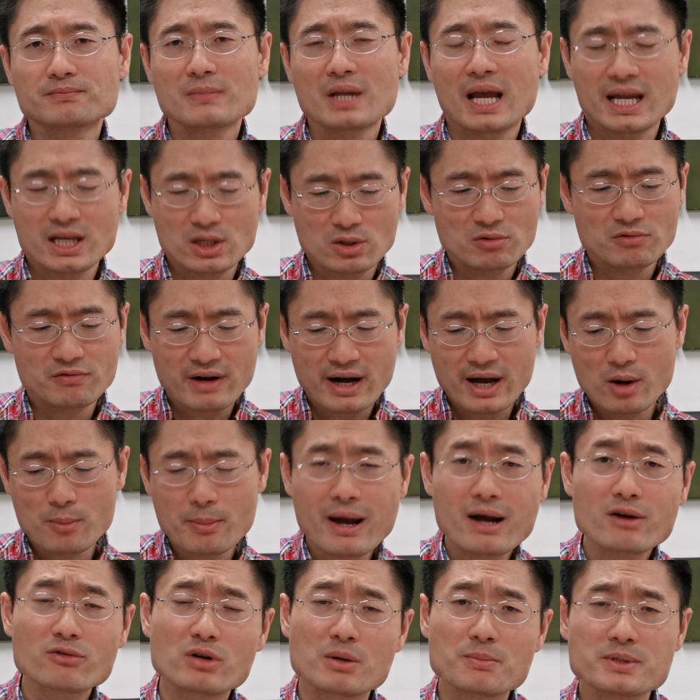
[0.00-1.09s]
and you file
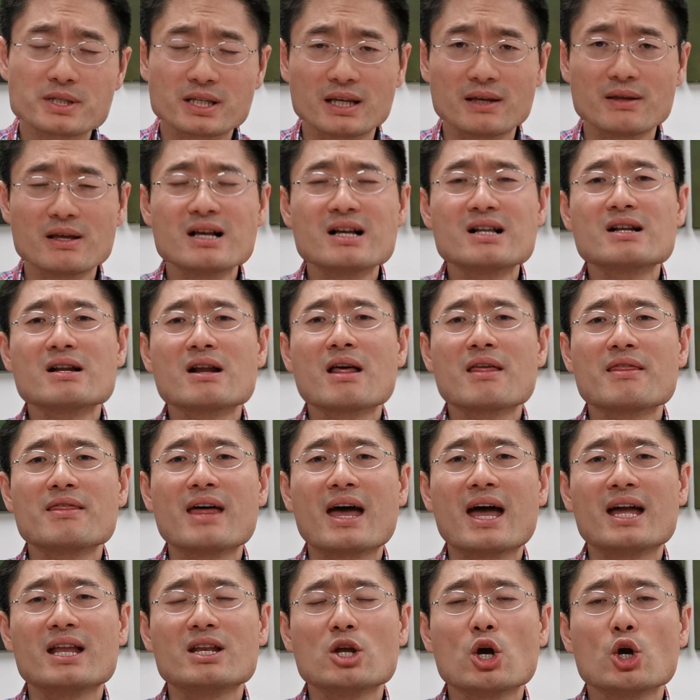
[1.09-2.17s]
bankruptcy,
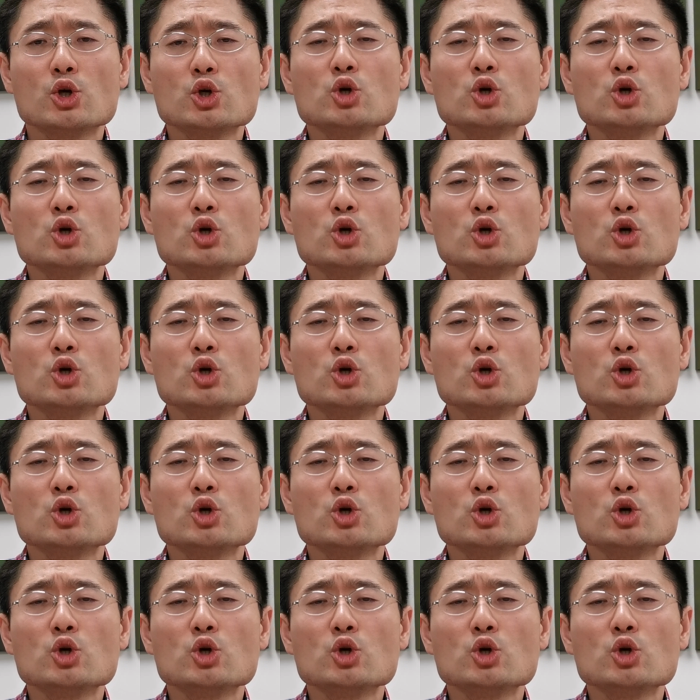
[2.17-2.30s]
then